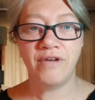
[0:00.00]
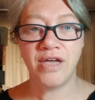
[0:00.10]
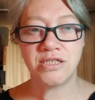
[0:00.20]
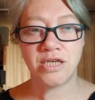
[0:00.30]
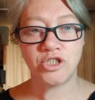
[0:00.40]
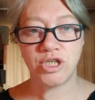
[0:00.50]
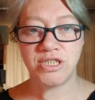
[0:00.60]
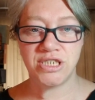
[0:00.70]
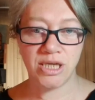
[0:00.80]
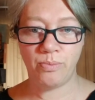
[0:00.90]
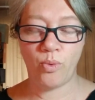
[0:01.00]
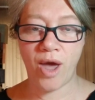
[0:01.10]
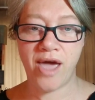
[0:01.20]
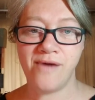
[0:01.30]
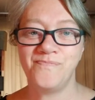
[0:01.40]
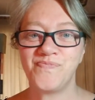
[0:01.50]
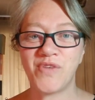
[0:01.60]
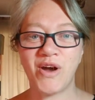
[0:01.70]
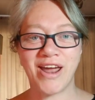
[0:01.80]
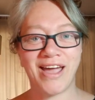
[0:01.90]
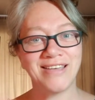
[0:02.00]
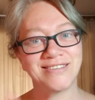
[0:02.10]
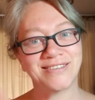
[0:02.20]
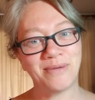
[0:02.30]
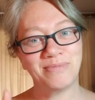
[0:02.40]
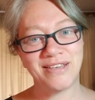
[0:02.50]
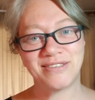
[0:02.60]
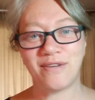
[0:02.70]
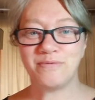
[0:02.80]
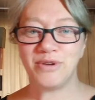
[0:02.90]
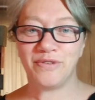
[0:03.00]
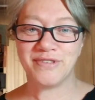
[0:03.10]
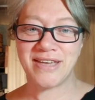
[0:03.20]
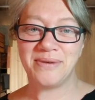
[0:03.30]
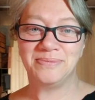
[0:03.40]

in such a deep way. All right, guys, God bless. Have a beautiful day.